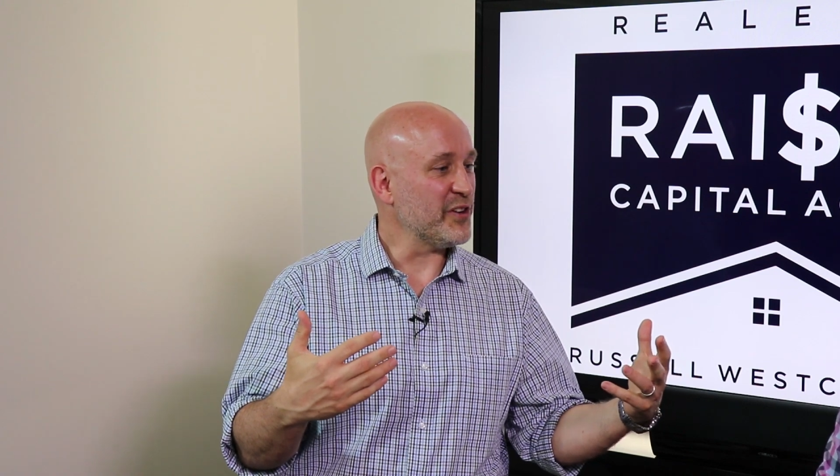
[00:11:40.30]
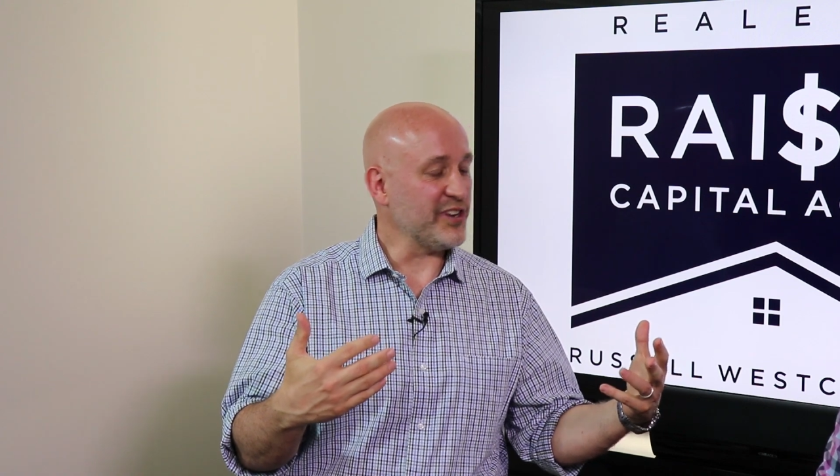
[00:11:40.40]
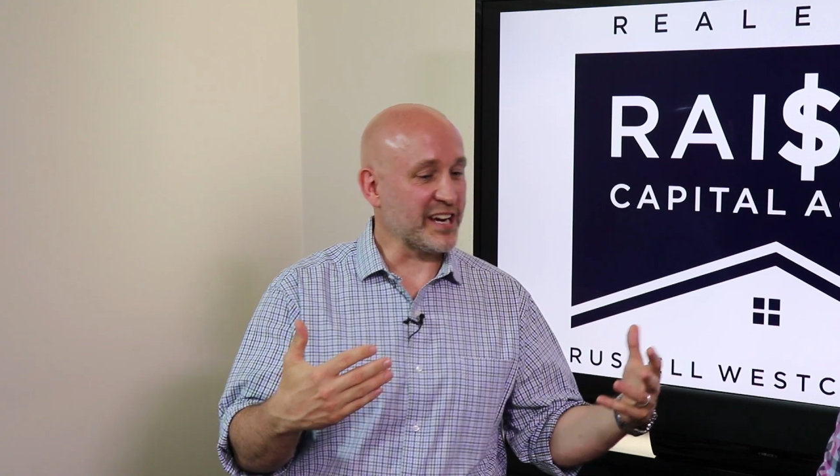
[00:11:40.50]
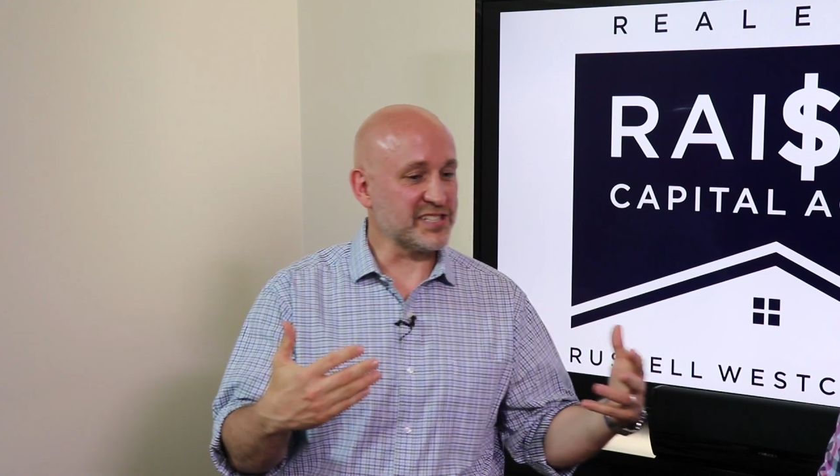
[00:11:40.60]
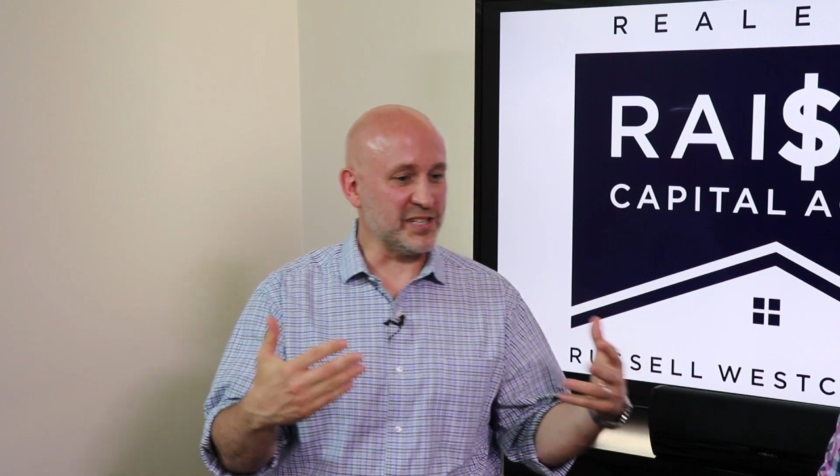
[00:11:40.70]
When
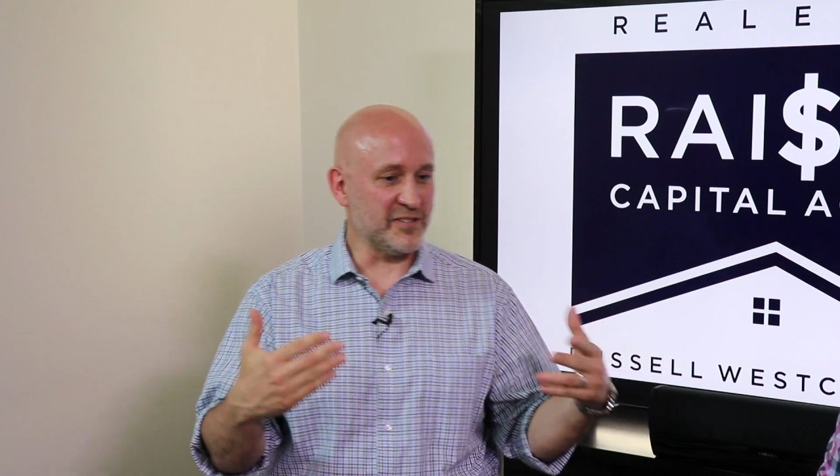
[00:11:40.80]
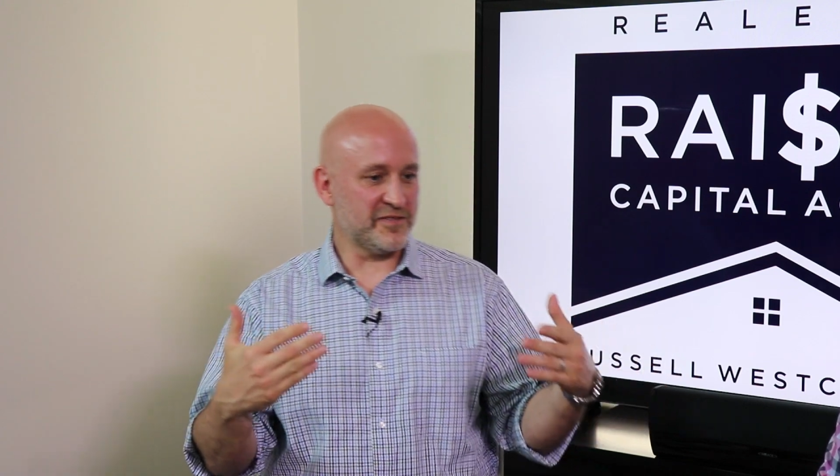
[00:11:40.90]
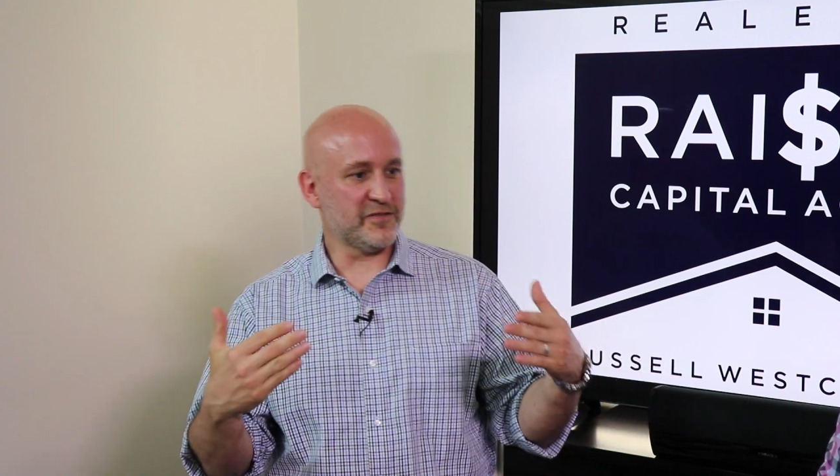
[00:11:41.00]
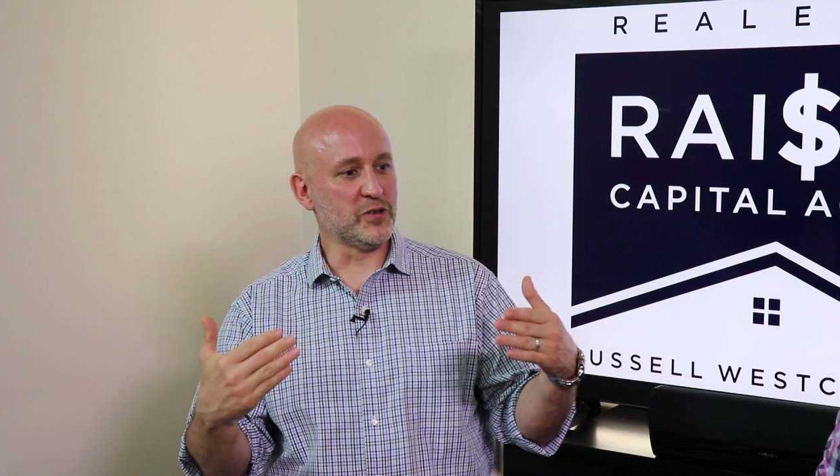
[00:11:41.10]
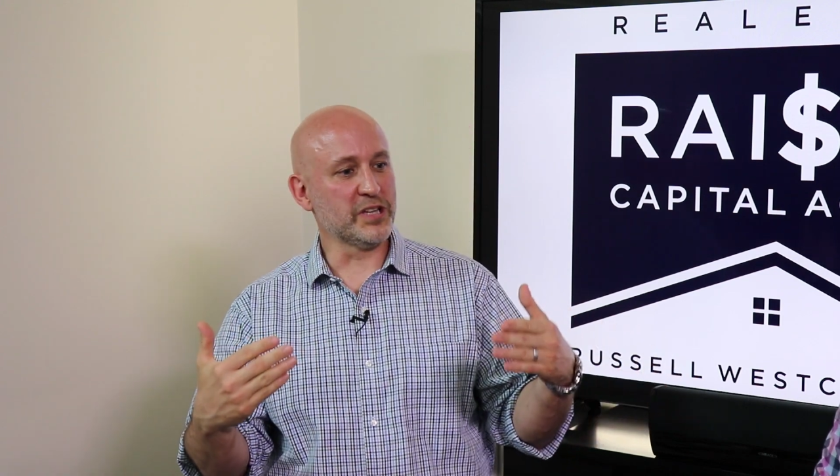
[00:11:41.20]
you actually
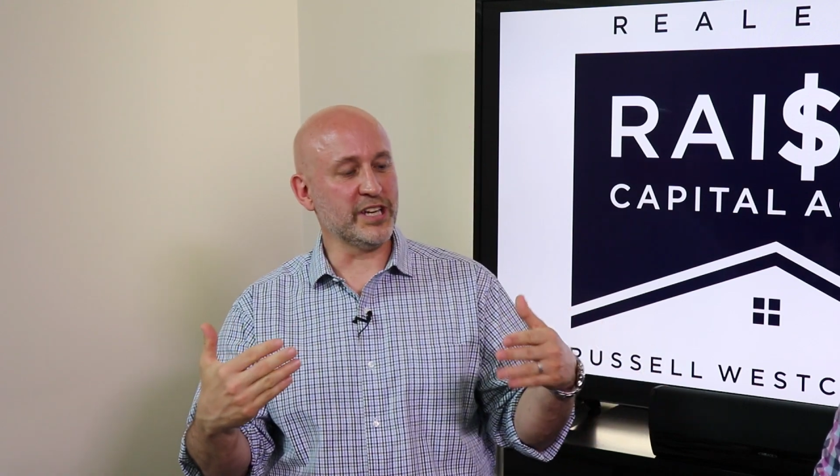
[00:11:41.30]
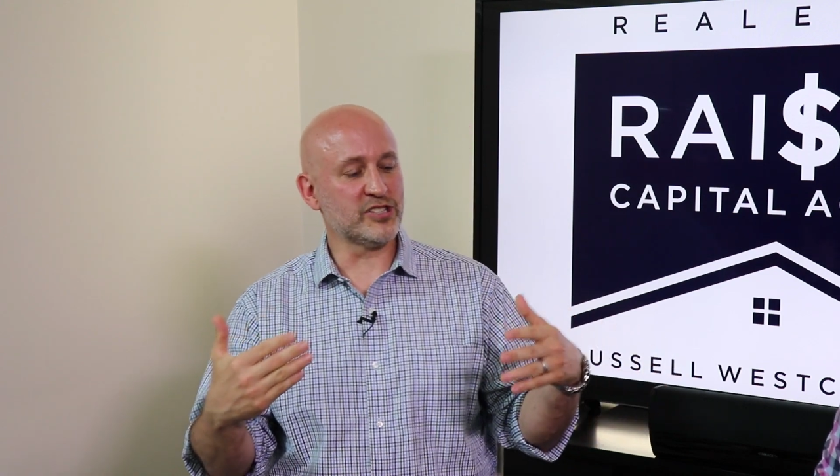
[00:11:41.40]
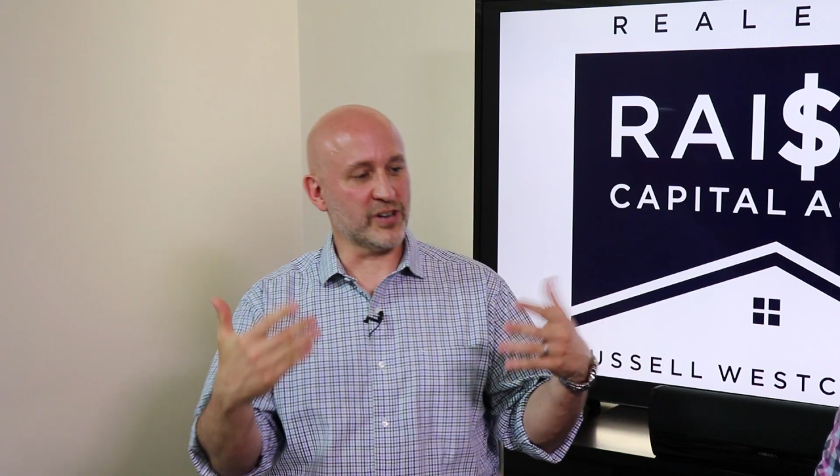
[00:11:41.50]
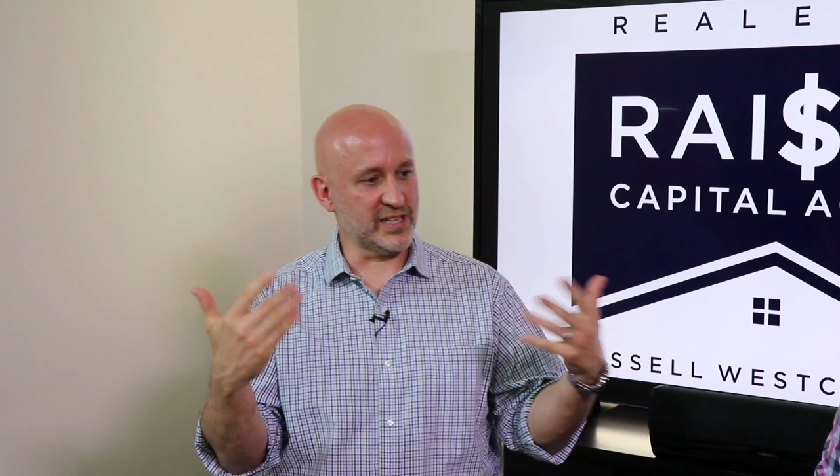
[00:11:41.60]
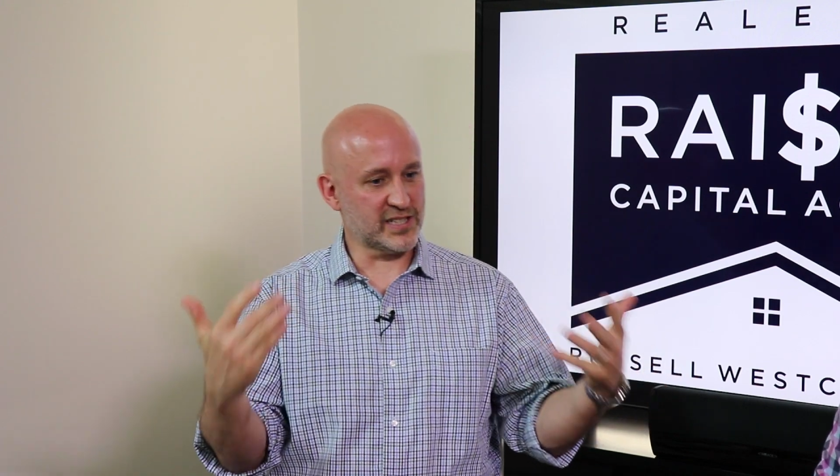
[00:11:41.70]
fully
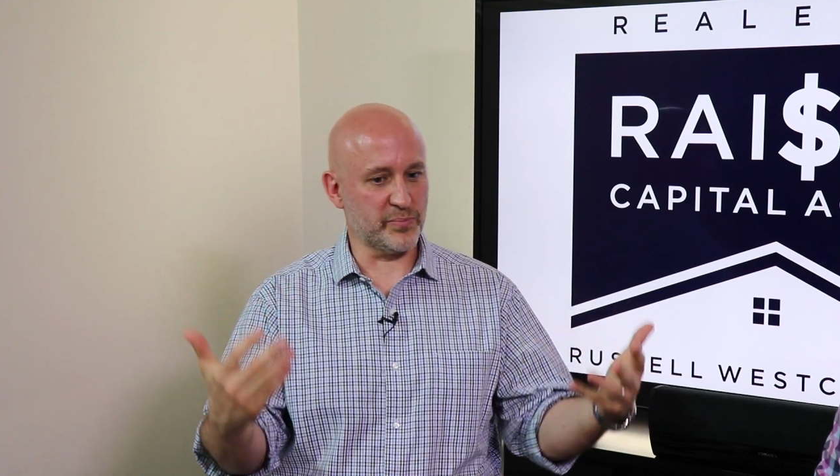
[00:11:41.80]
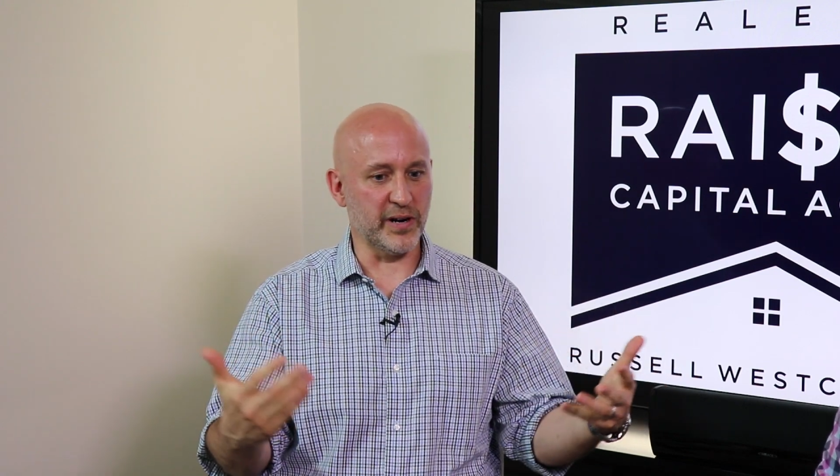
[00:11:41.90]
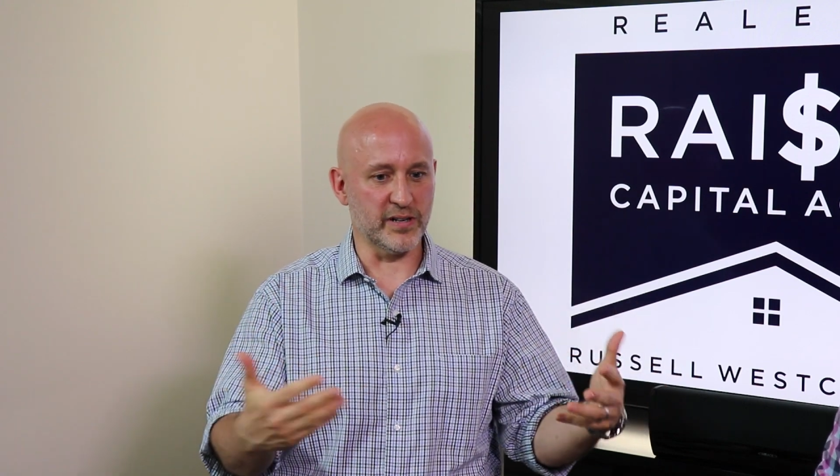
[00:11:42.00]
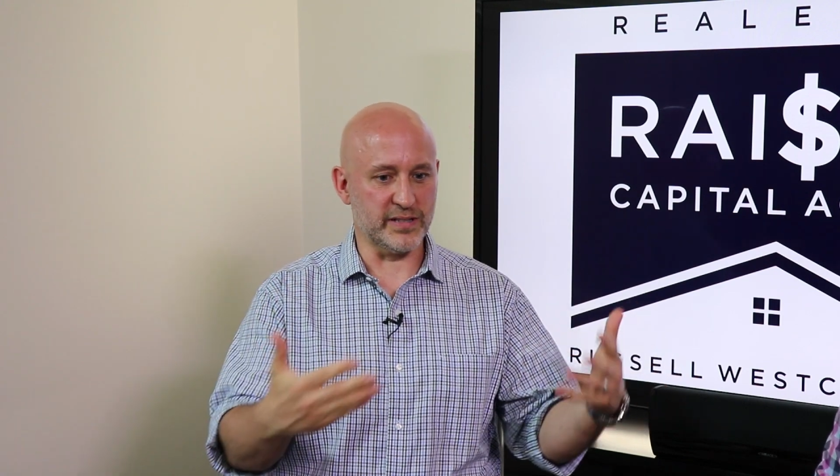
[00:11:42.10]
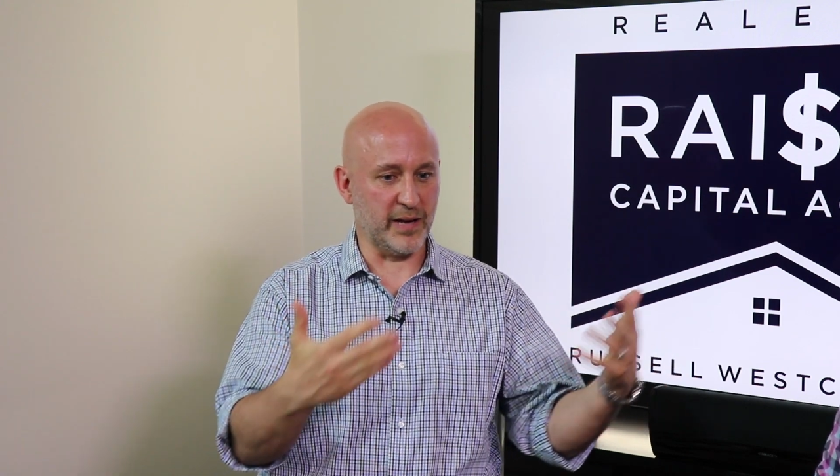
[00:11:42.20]
transparent